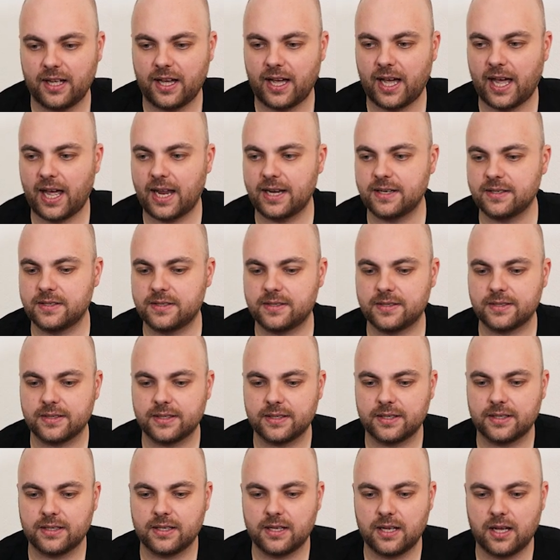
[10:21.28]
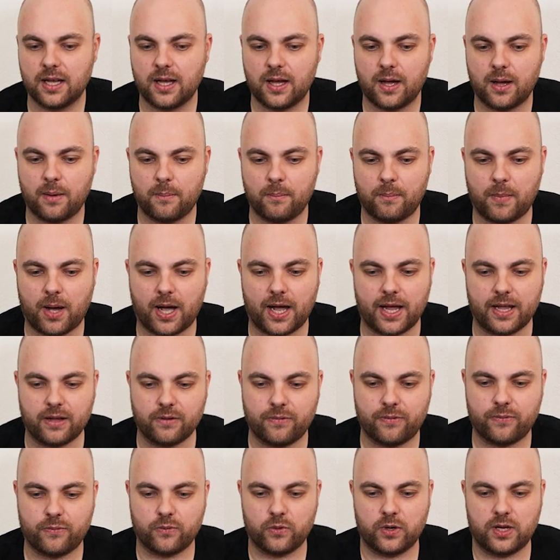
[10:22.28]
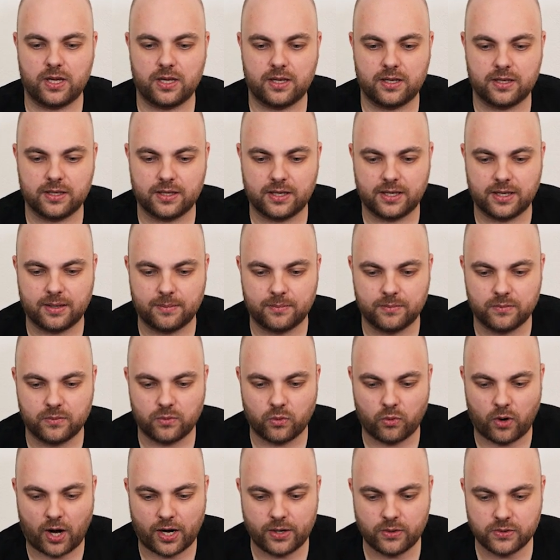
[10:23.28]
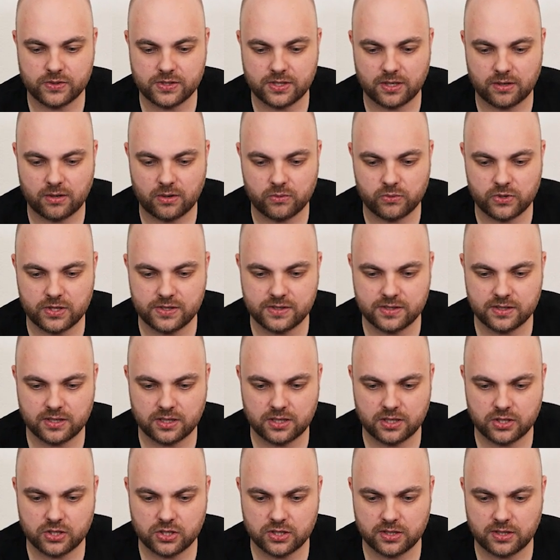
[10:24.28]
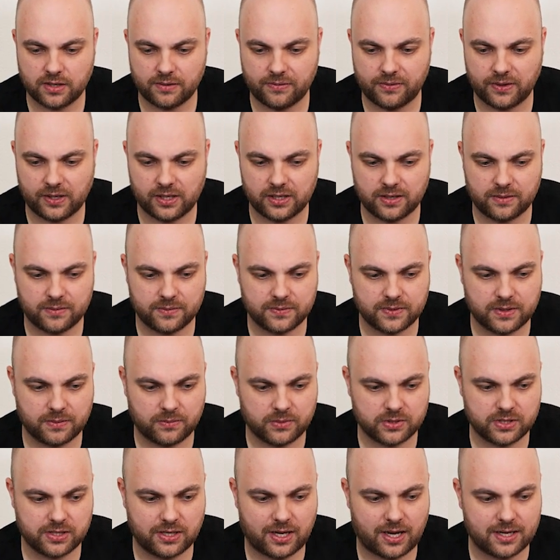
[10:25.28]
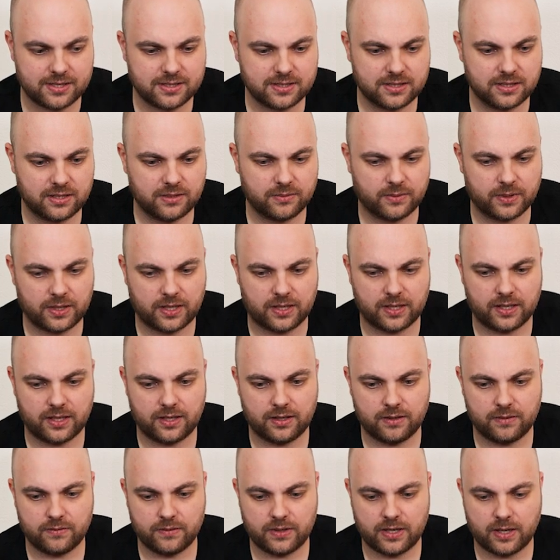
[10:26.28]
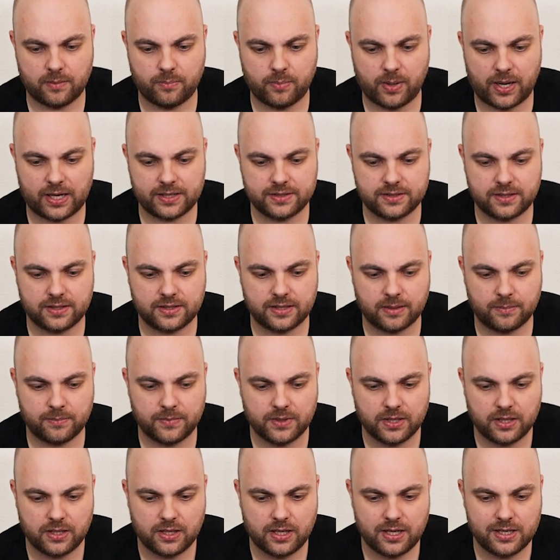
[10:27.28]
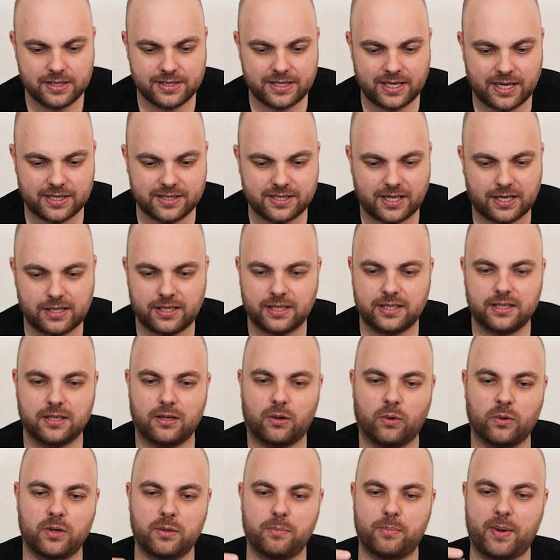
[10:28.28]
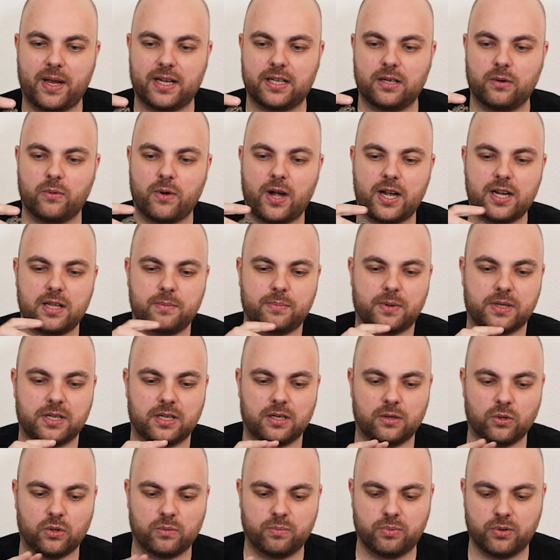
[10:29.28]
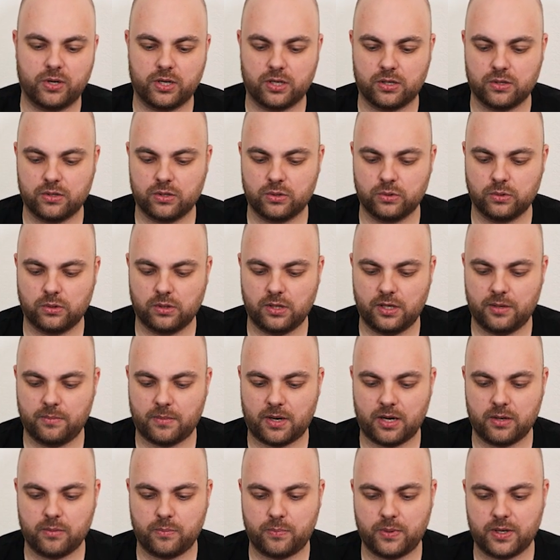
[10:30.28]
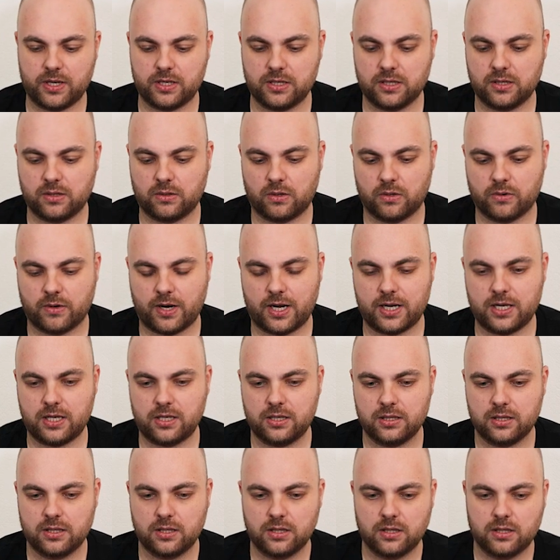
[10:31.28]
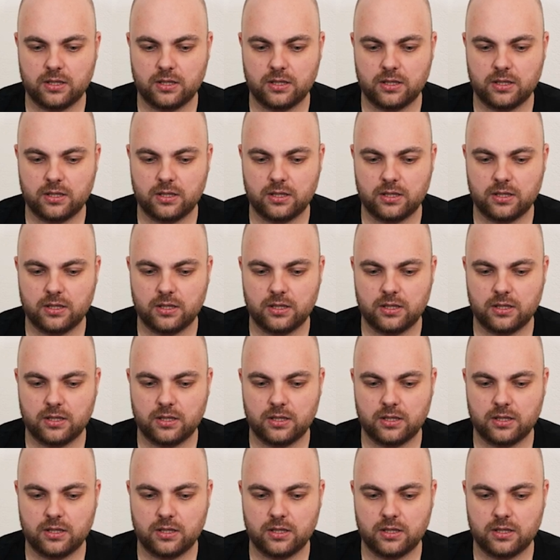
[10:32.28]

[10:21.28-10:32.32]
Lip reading: And my 3 Rhinos are a recent addition. I think that was last year when I painted them. They are technically only battle ready, but they look pretty cool in my opinion already.